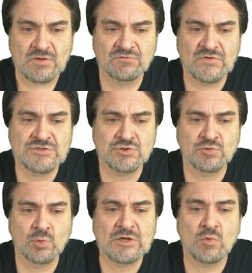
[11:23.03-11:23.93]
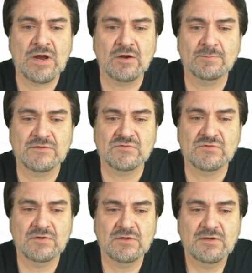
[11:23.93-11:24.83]
Featured
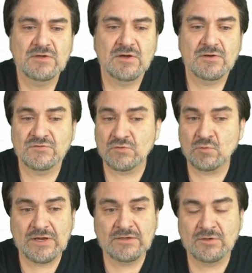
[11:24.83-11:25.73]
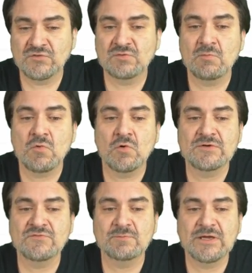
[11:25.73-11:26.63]
requirements. So right here, some more
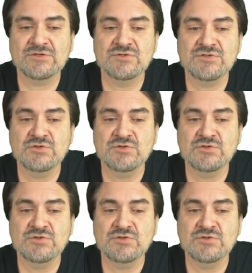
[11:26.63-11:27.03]
information.